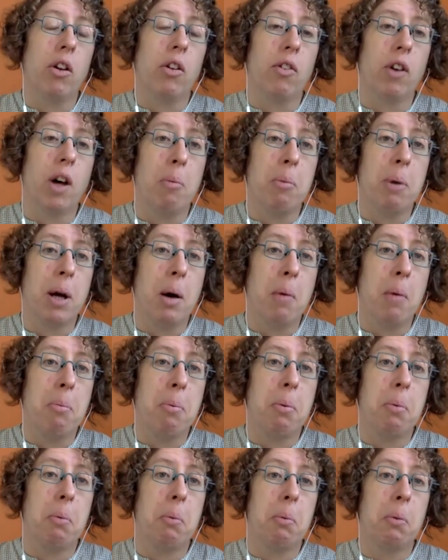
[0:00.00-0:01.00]
of coming up
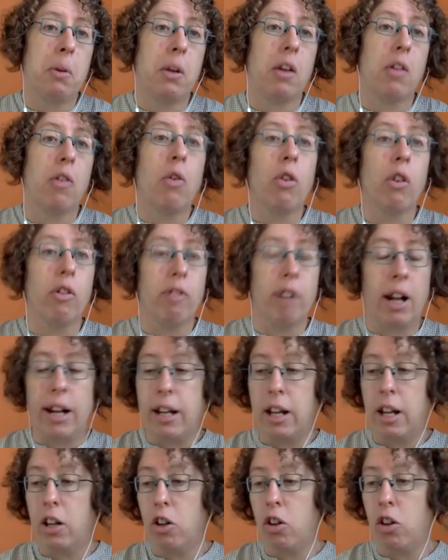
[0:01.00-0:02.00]
that's also
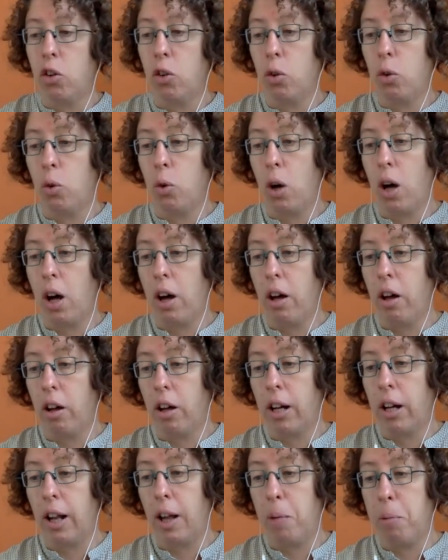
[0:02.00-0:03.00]
related to
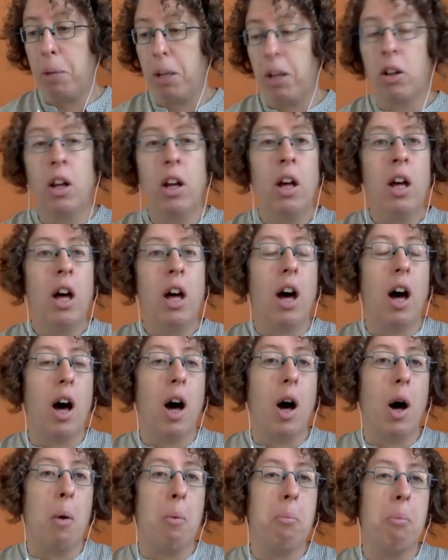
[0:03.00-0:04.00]
climate.
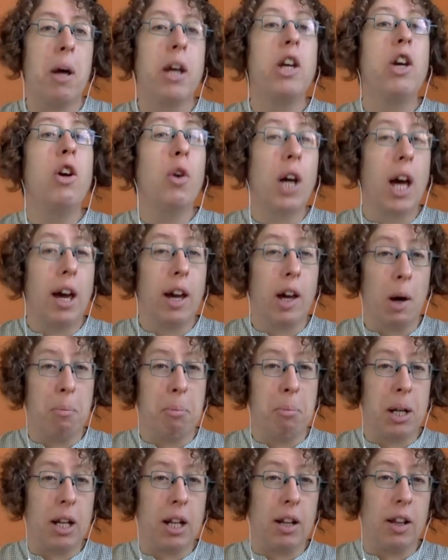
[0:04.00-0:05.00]
A UK
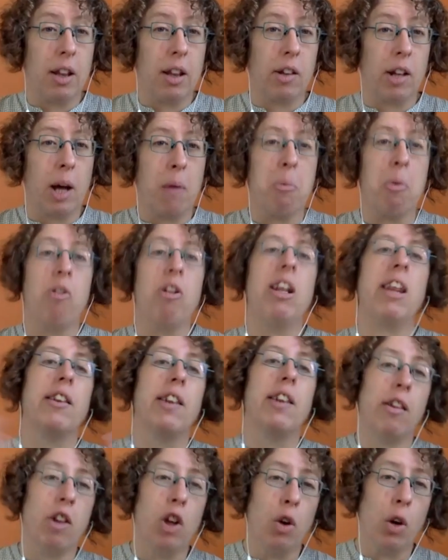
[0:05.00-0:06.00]
company this time, or at least
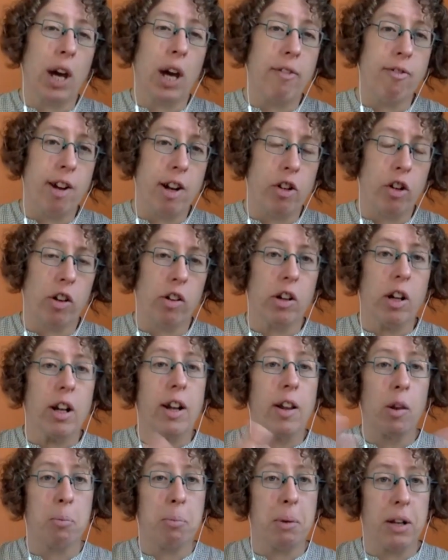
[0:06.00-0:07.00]
it's UK registered,
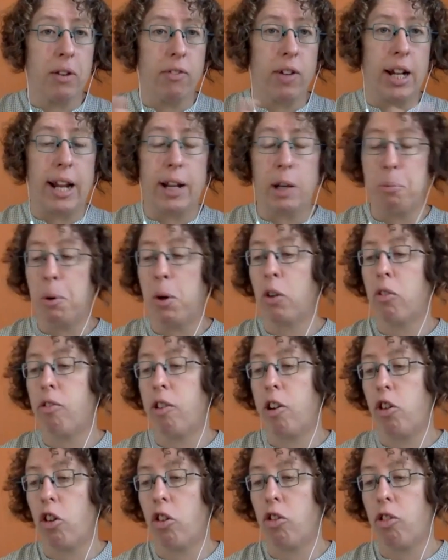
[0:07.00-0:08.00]
it's a bit of a letterbox
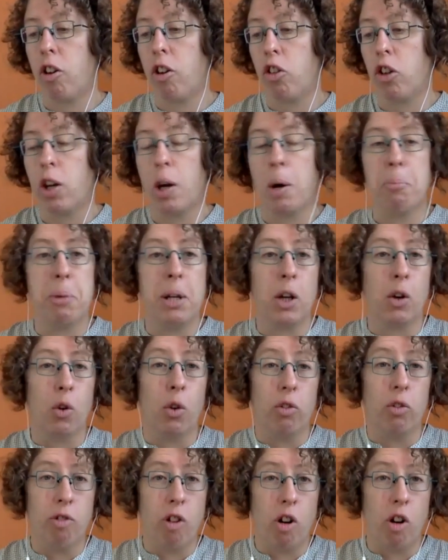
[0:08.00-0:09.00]
registration, a company
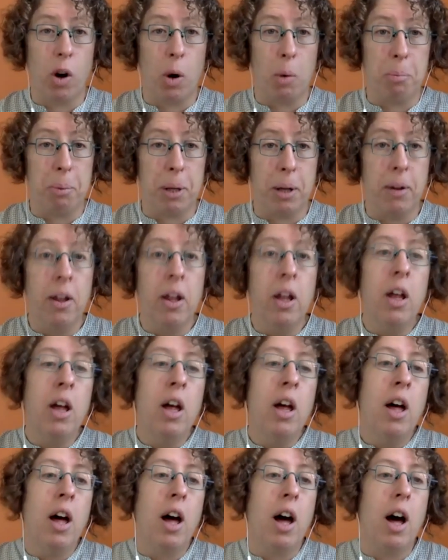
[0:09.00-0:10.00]
called Rockhopper.
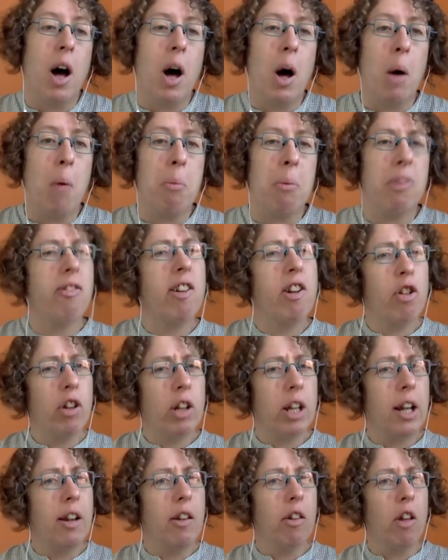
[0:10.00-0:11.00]
It's
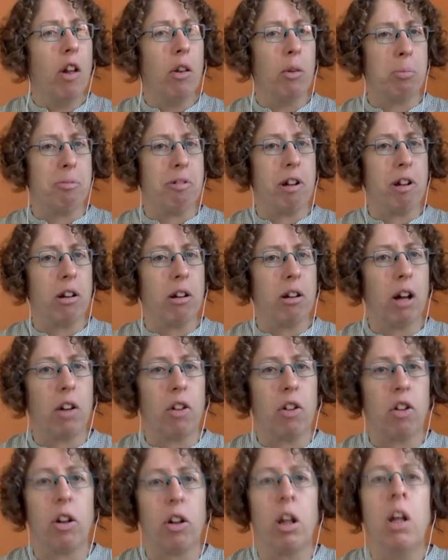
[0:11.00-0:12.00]
registered in Salisbury,
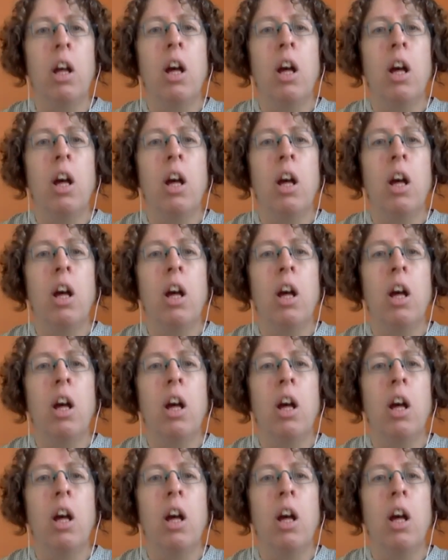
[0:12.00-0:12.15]
actually.